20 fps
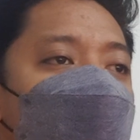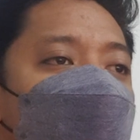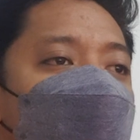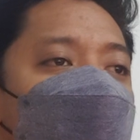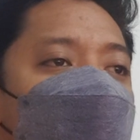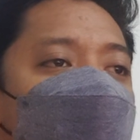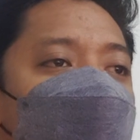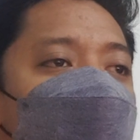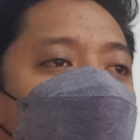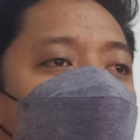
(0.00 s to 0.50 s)

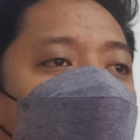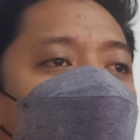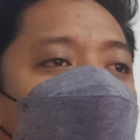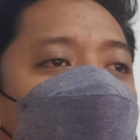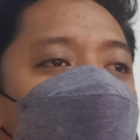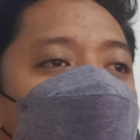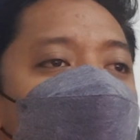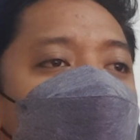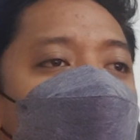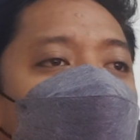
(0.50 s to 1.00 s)
Most people
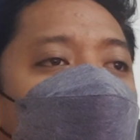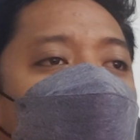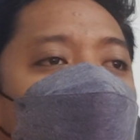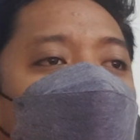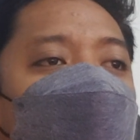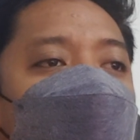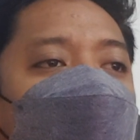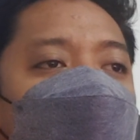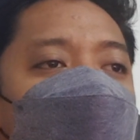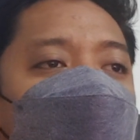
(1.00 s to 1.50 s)
use a
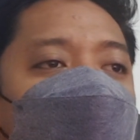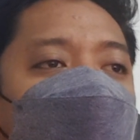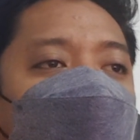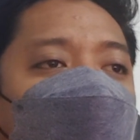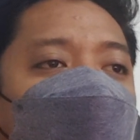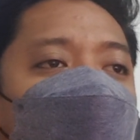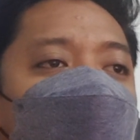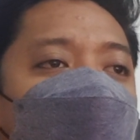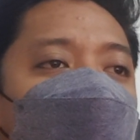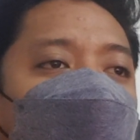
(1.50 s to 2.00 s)
combination
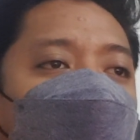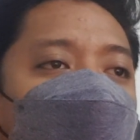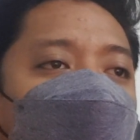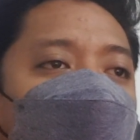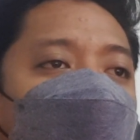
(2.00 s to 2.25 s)
of both.